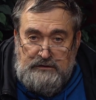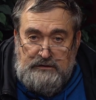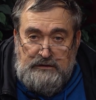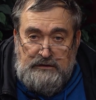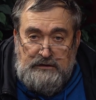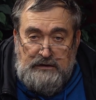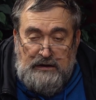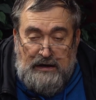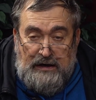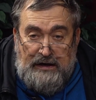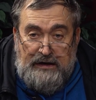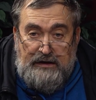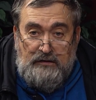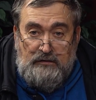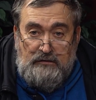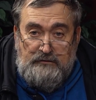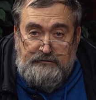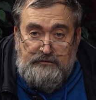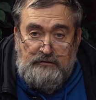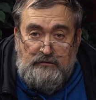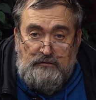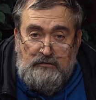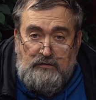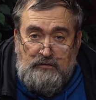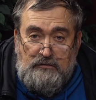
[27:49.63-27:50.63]
I
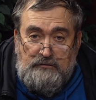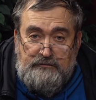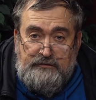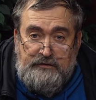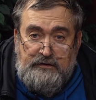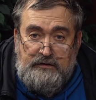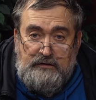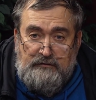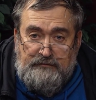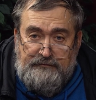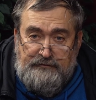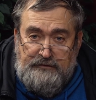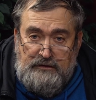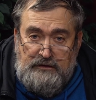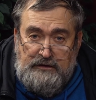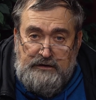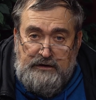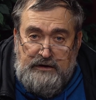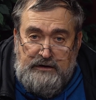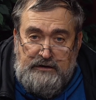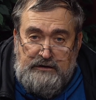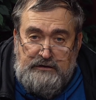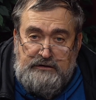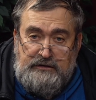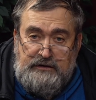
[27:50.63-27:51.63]
also host an
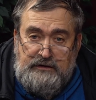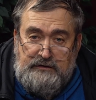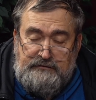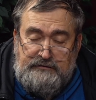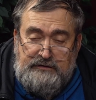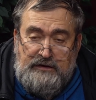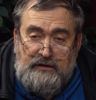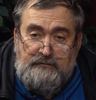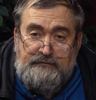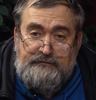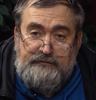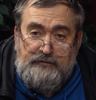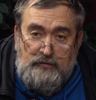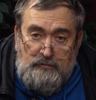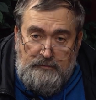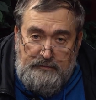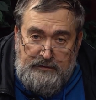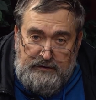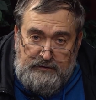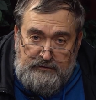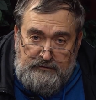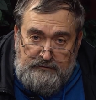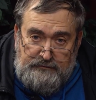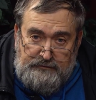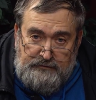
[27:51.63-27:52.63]
affiliated Kitsap
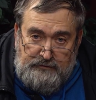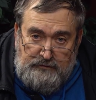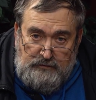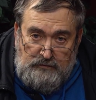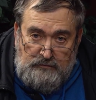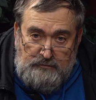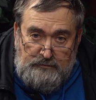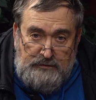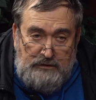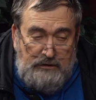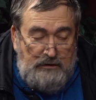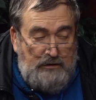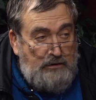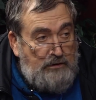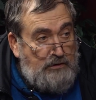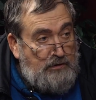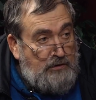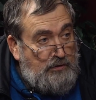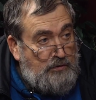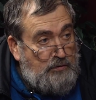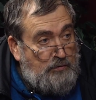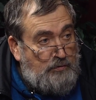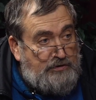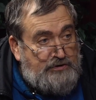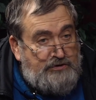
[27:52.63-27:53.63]
Filmmakers group,
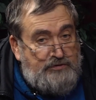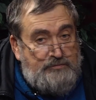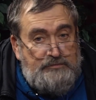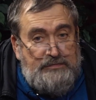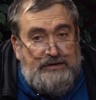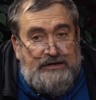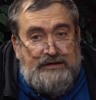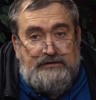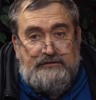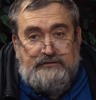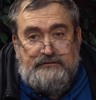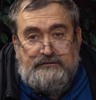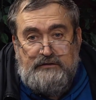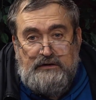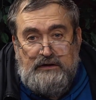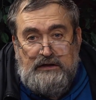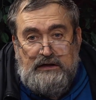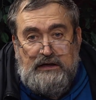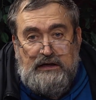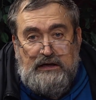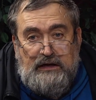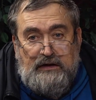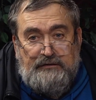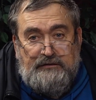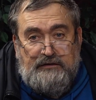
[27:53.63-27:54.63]
which meets
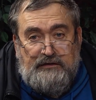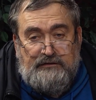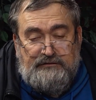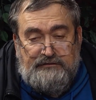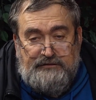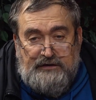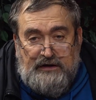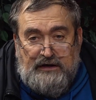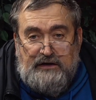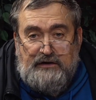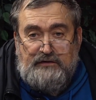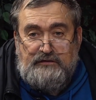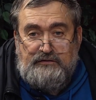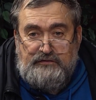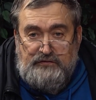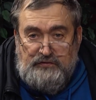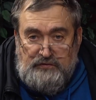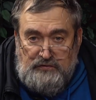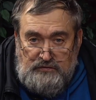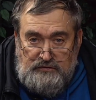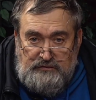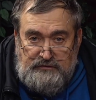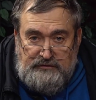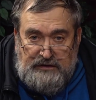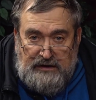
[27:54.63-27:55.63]
the second
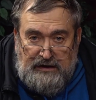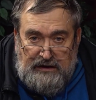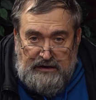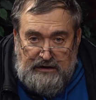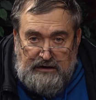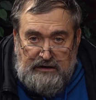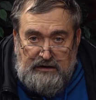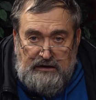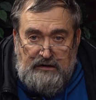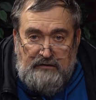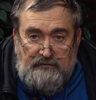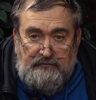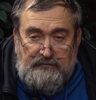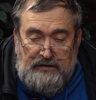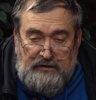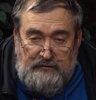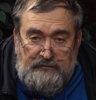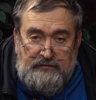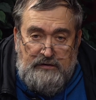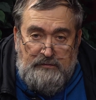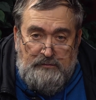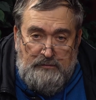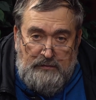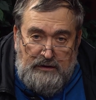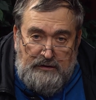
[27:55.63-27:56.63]
Tuesday of
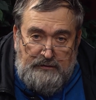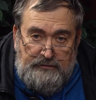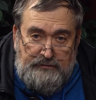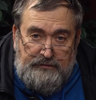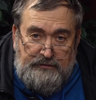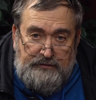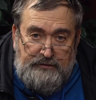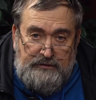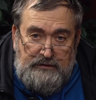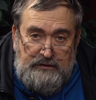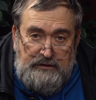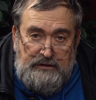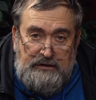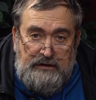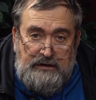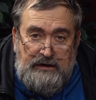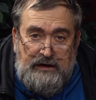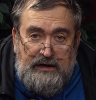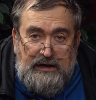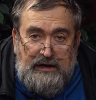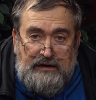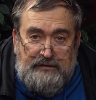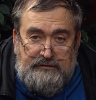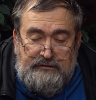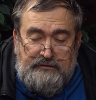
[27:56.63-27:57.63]
every month
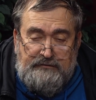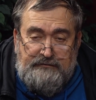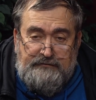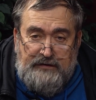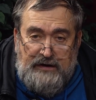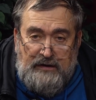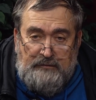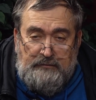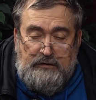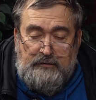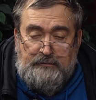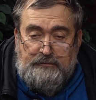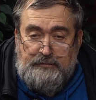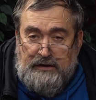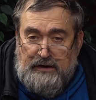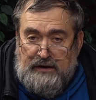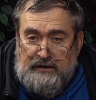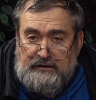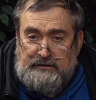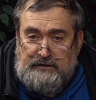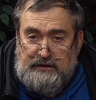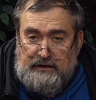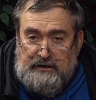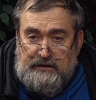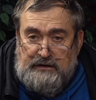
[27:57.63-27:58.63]
at the Family
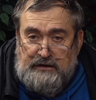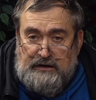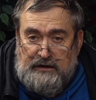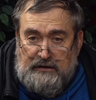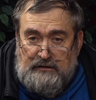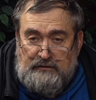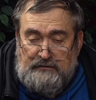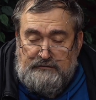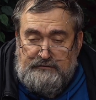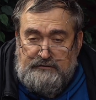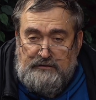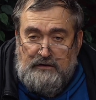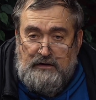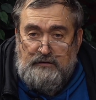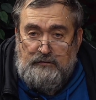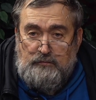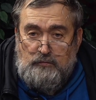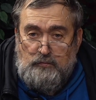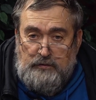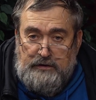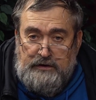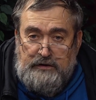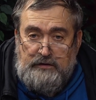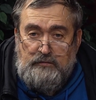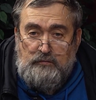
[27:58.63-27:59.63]
Pancake House on
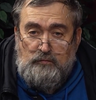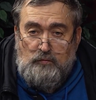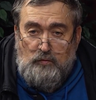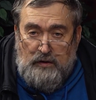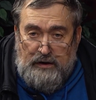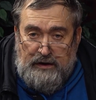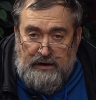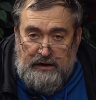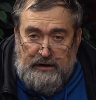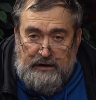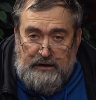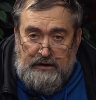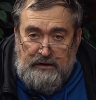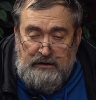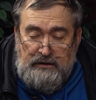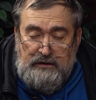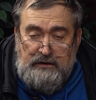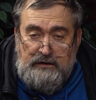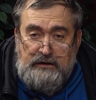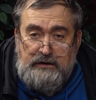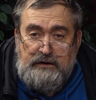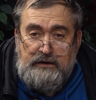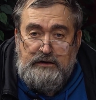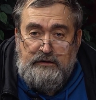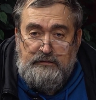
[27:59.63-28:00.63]
Wheaton Way
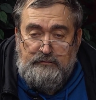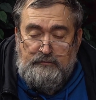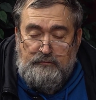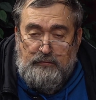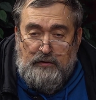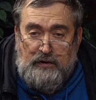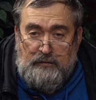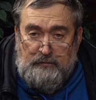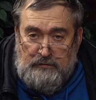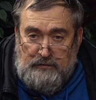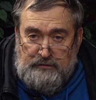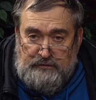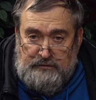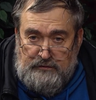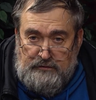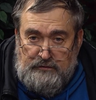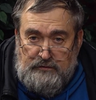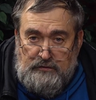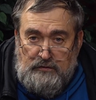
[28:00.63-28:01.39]
in Bremerton,